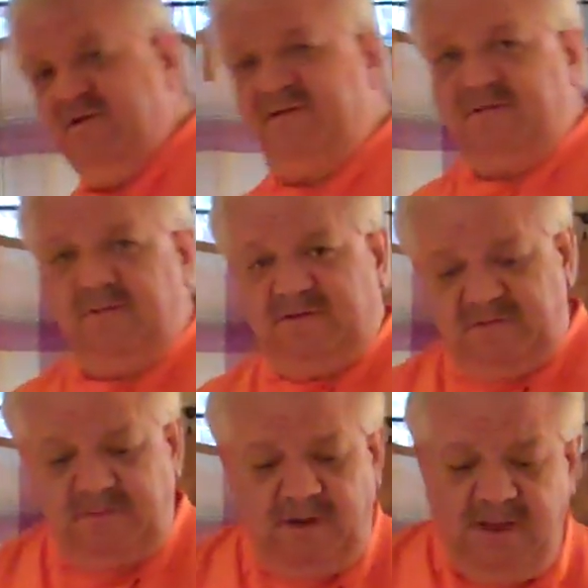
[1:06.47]
this,
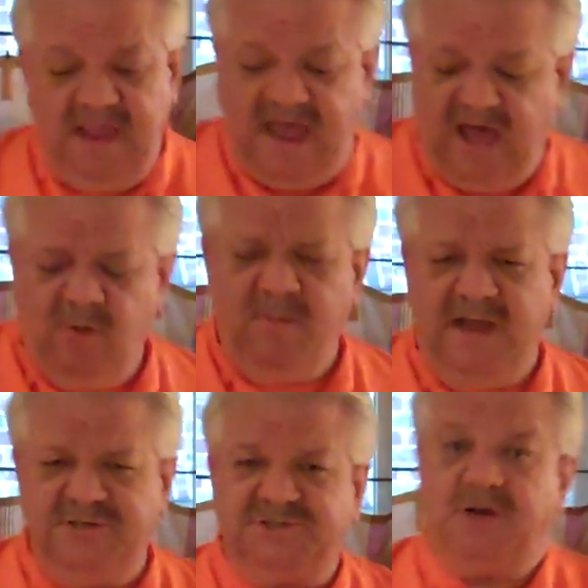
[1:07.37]
I don't
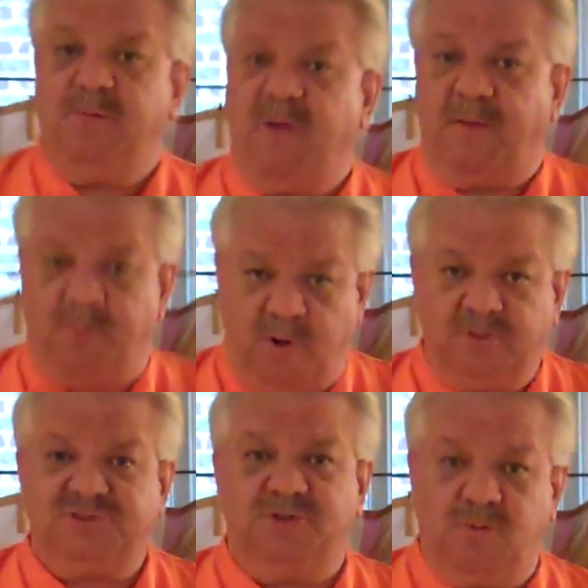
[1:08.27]
mind sharing my
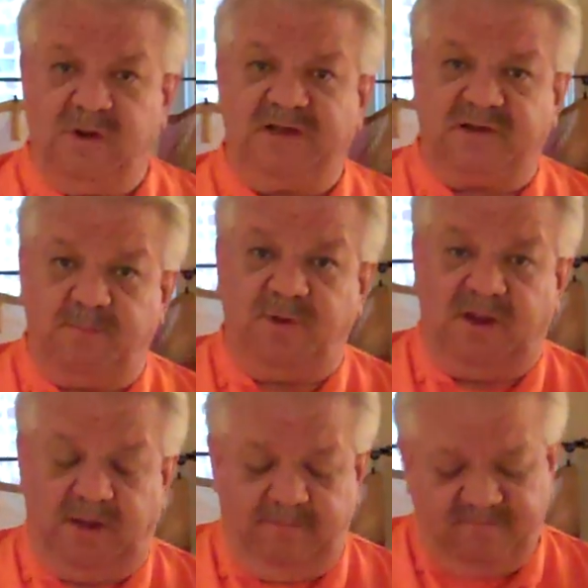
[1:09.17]
personal
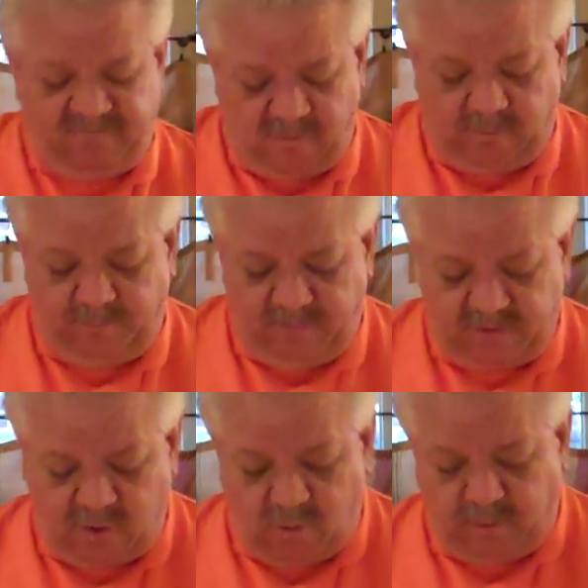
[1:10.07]
recipe for
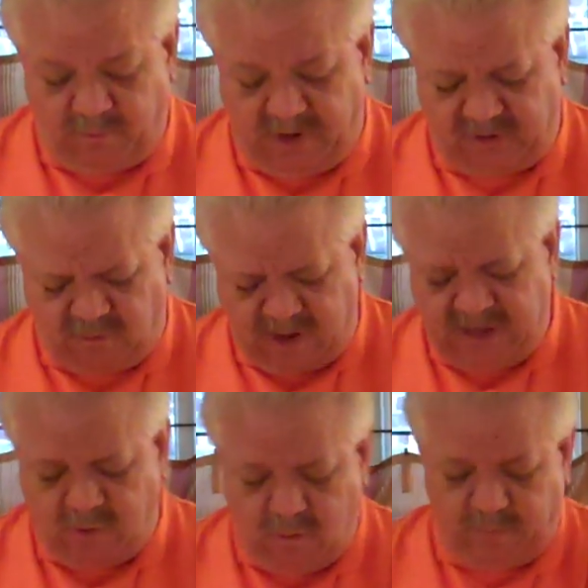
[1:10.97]
cornbread.
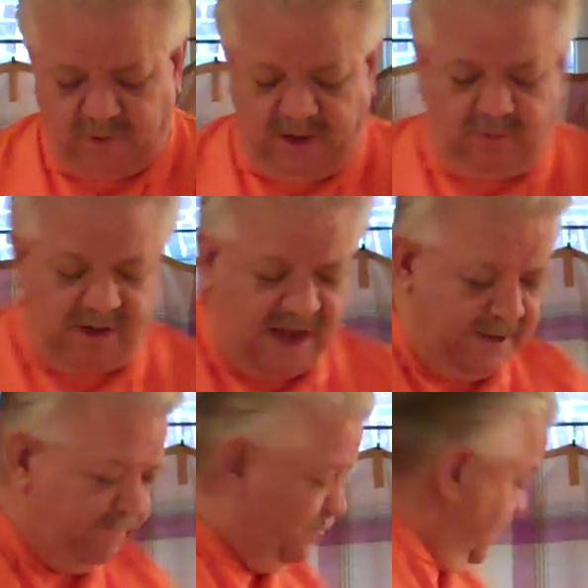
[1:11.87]
Great cornbread,
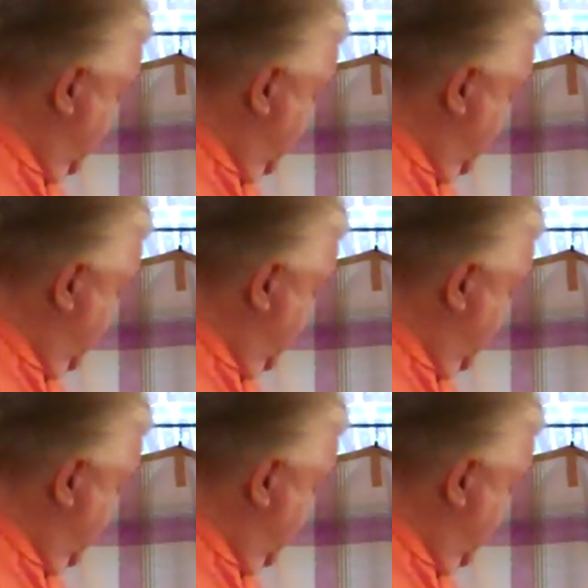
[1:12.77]
okay?